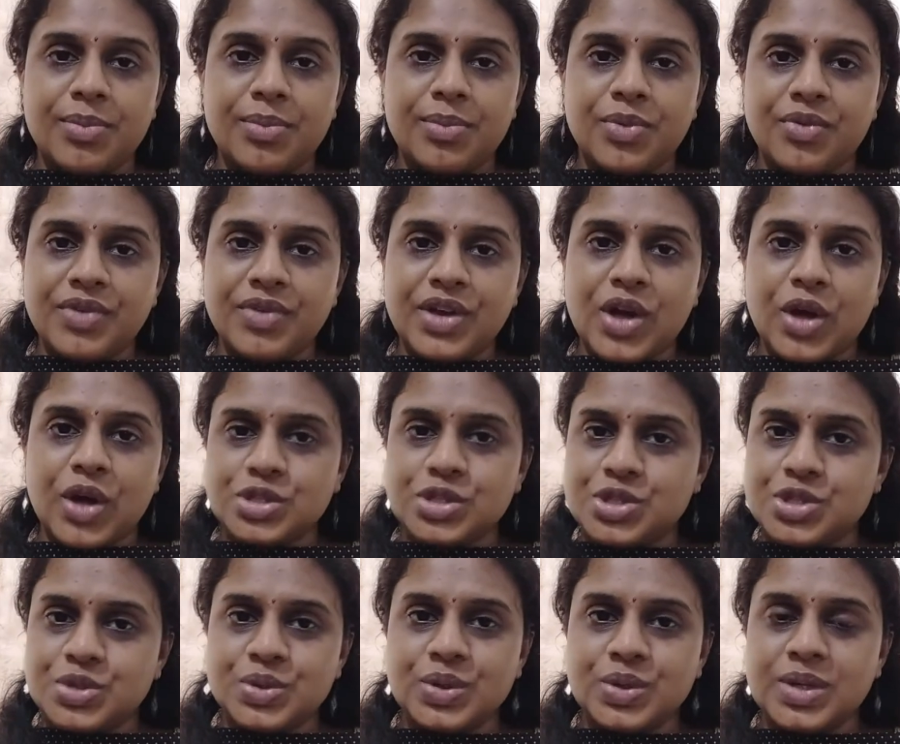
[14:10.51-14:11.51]
I'm moving
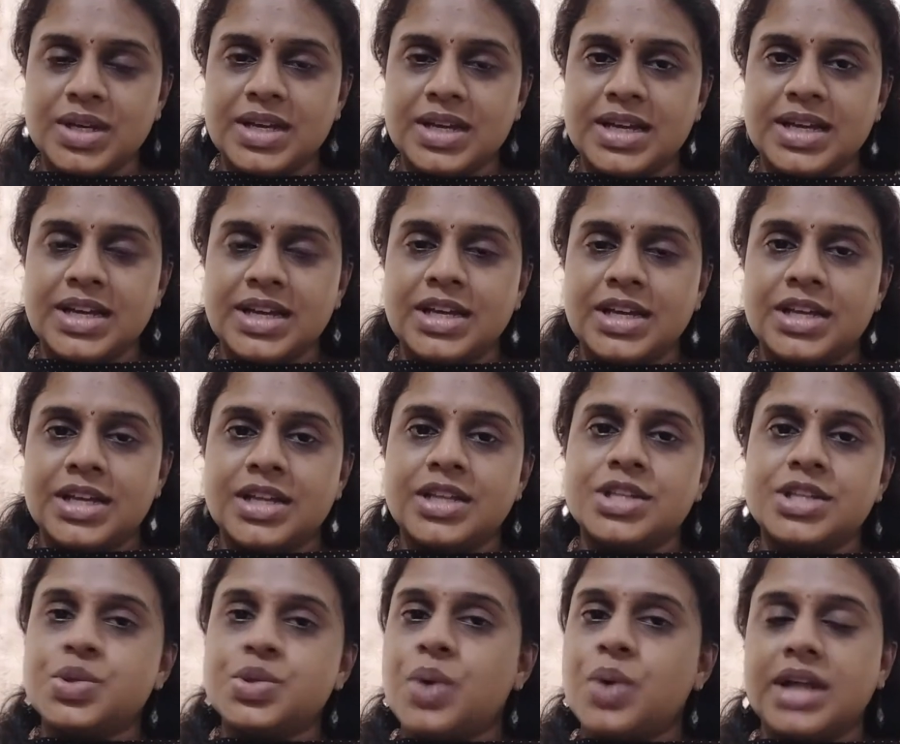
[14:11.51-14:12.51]
on to
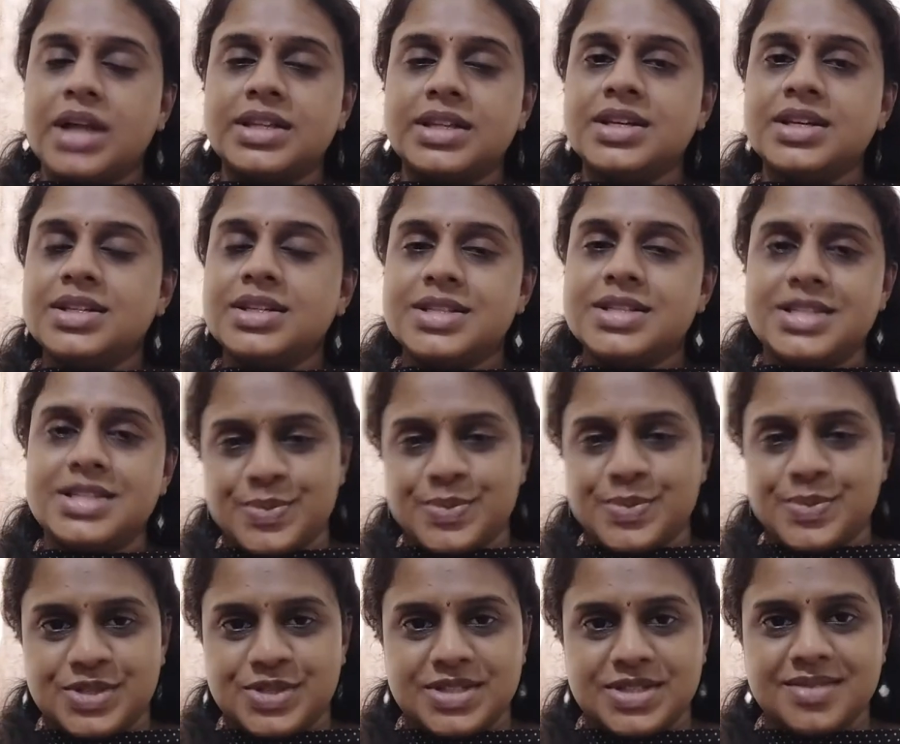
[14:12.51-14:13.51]
two other
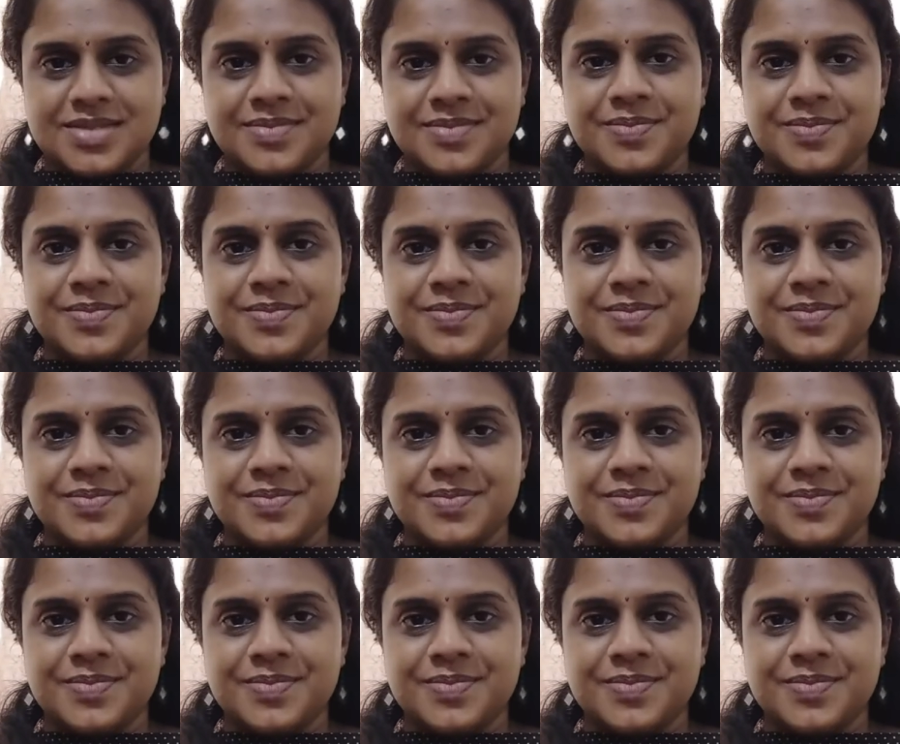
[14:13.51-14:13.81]
terms: